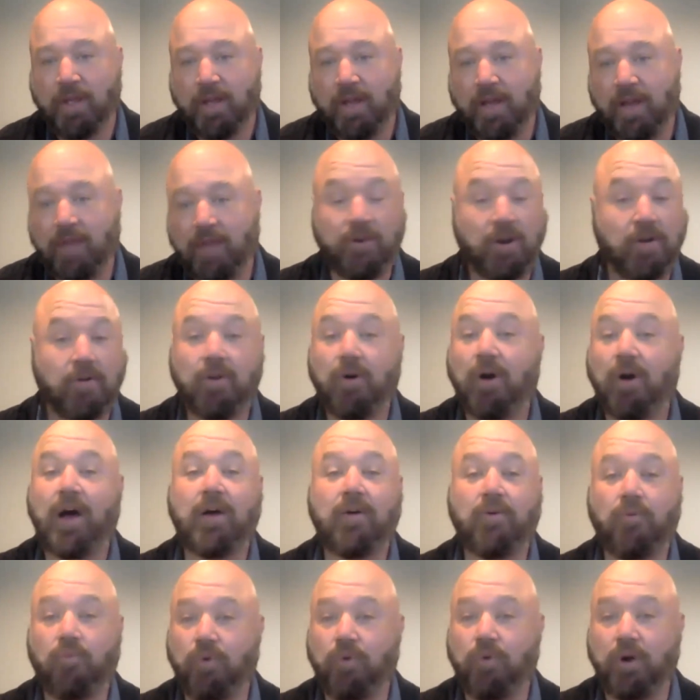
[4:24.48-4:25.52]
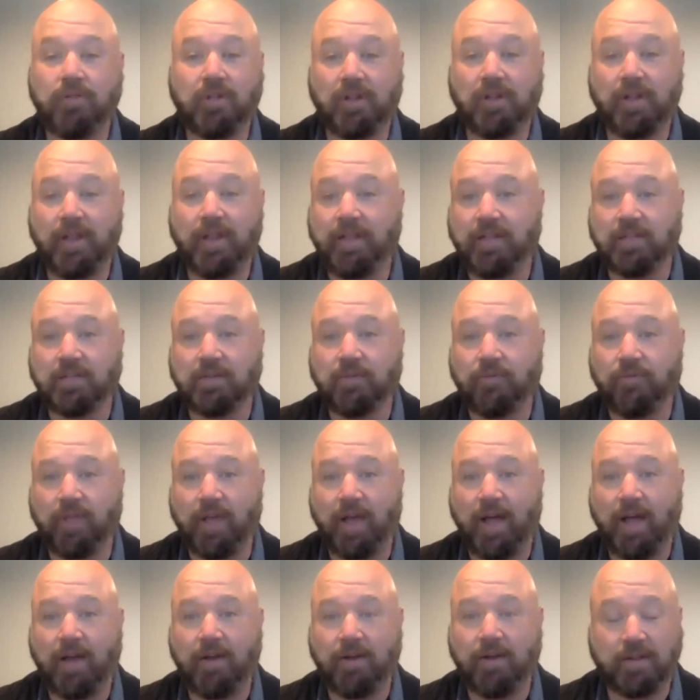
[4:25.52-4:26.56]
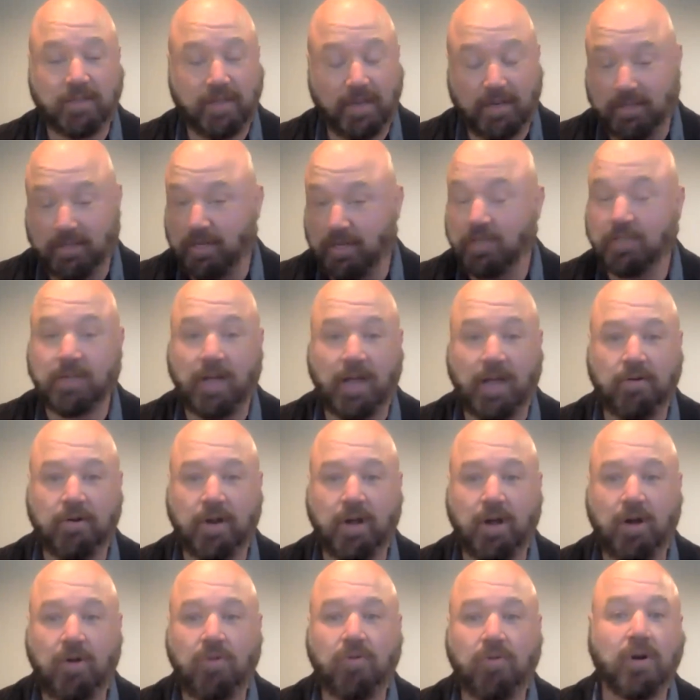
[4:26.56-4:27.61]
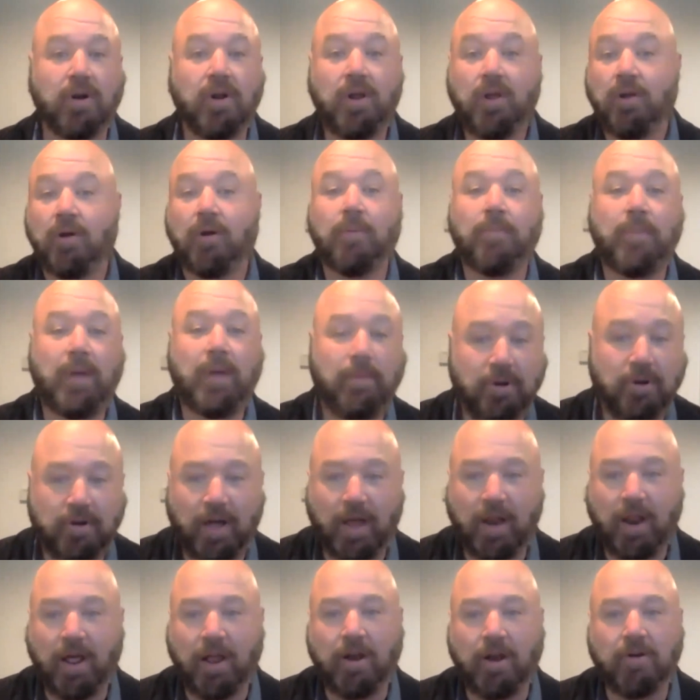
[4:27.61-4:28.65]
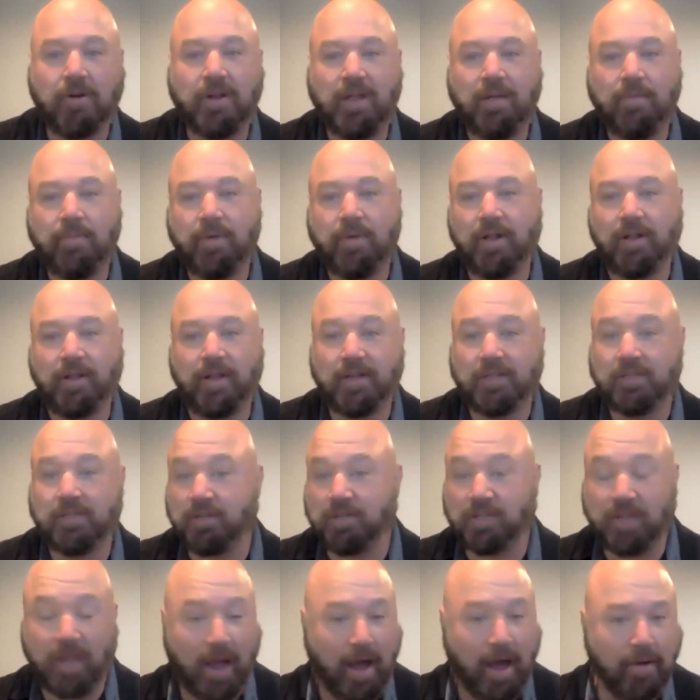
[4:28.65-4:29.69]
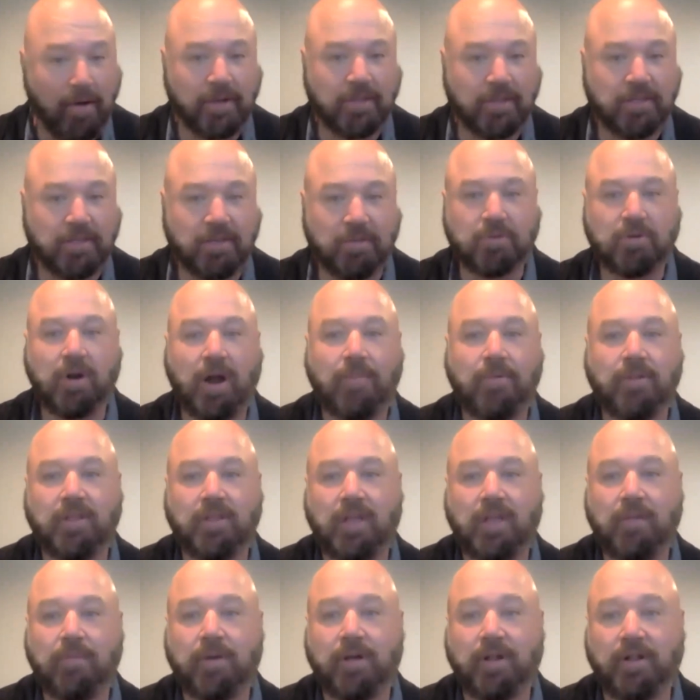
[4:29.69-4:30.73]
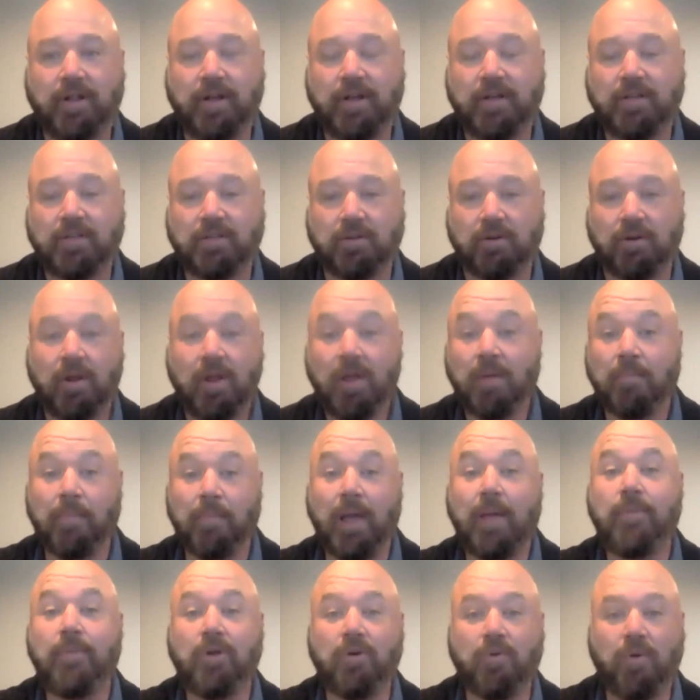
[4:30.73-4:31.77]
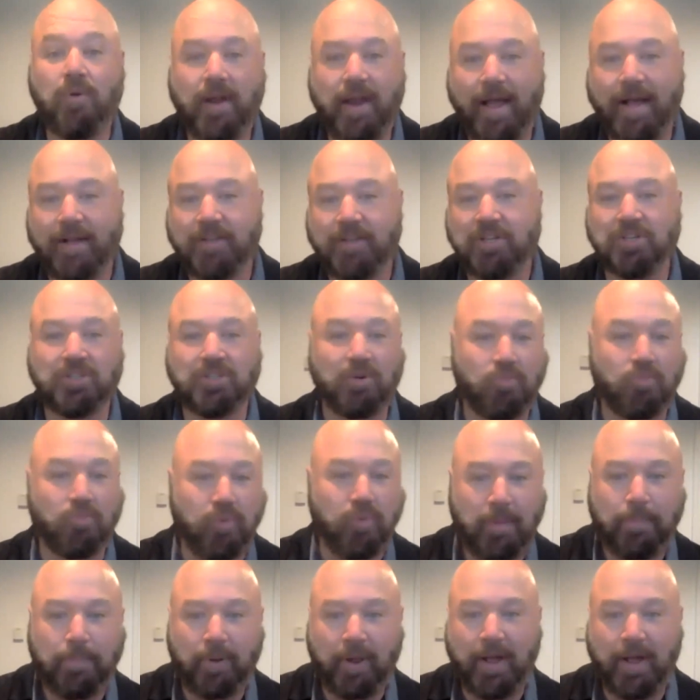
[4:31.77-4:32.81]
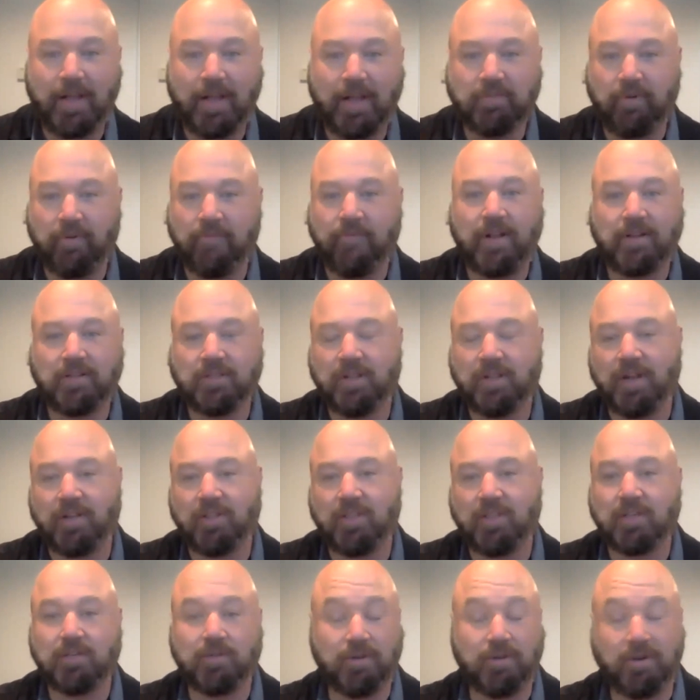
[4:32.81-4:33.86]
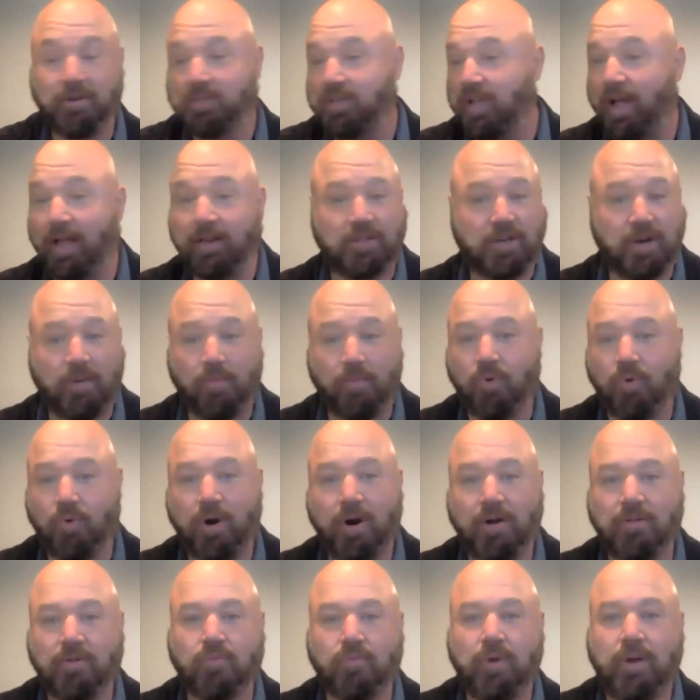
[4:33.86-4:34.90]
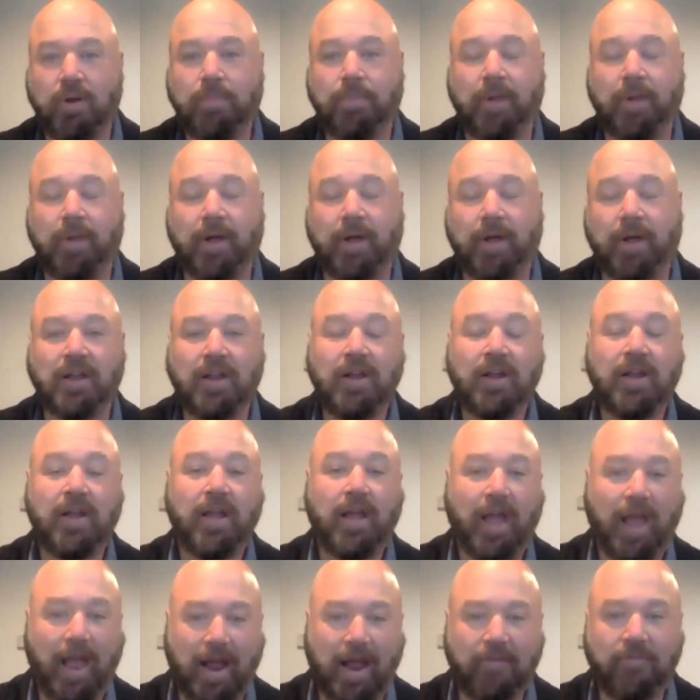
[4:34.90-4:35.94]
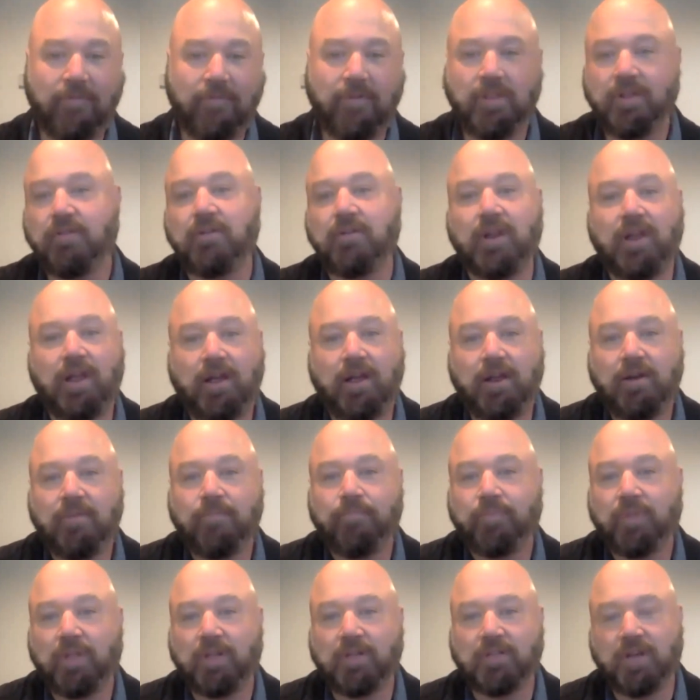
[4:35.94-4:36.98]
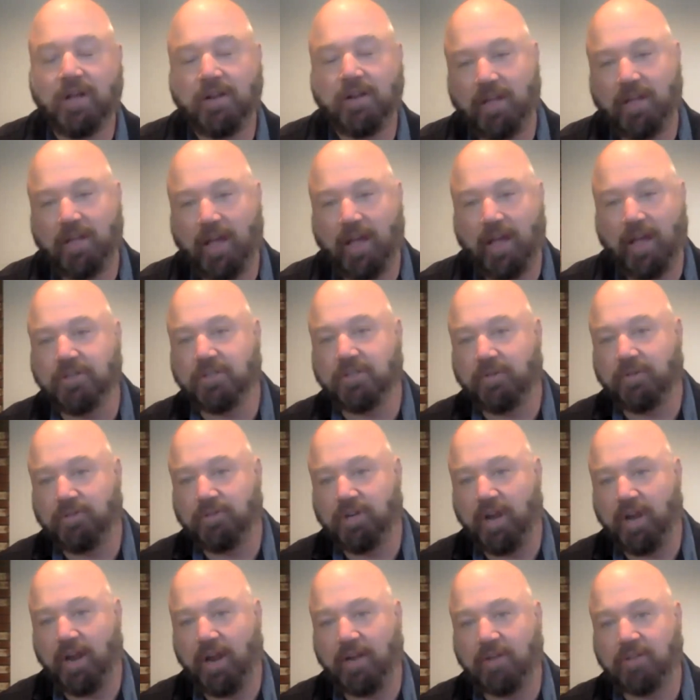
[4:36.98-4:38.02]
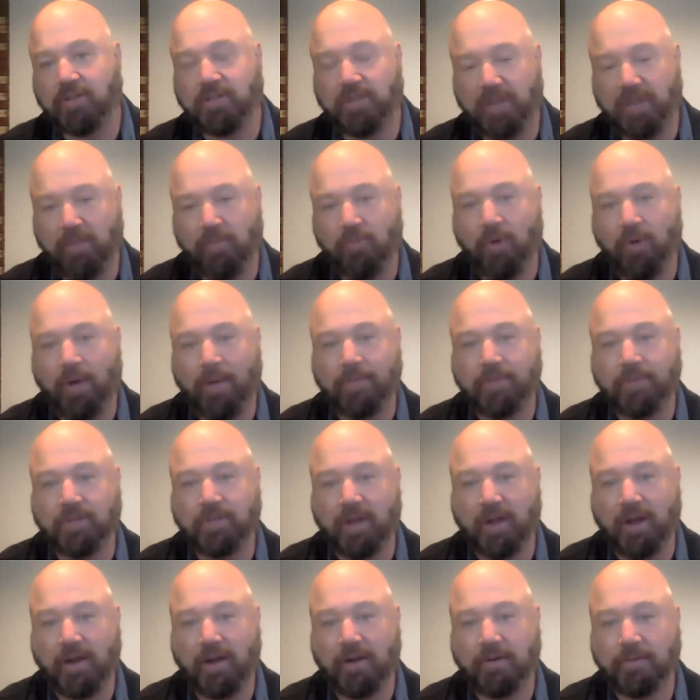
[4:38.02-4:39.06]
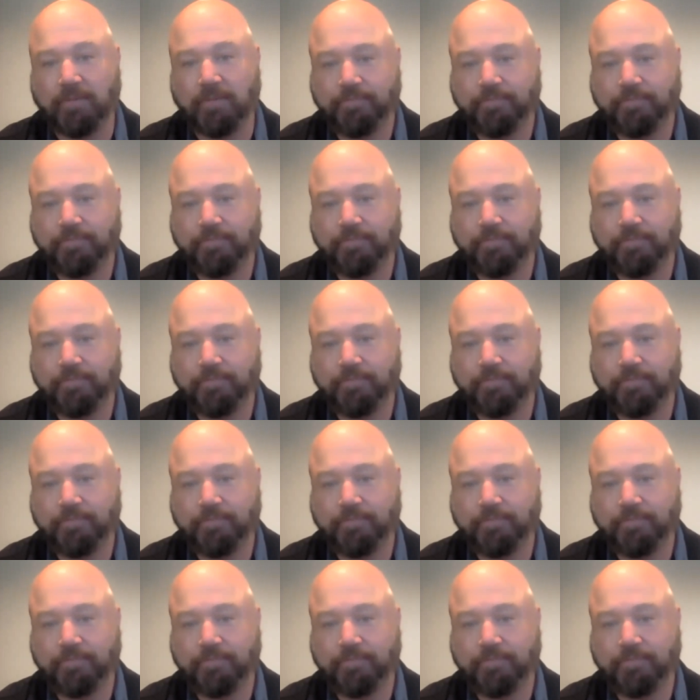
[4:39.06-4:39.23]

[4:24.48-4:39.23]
And if you don't know where the link is for that, or you say, geez, I don't know, or maybe you're not on our email list, you say, how do I subscribe to the email list? Or maybe you want access to replays of events like this one. You say, Jim, where are the replays? Everything you need is on the Agents of Change team website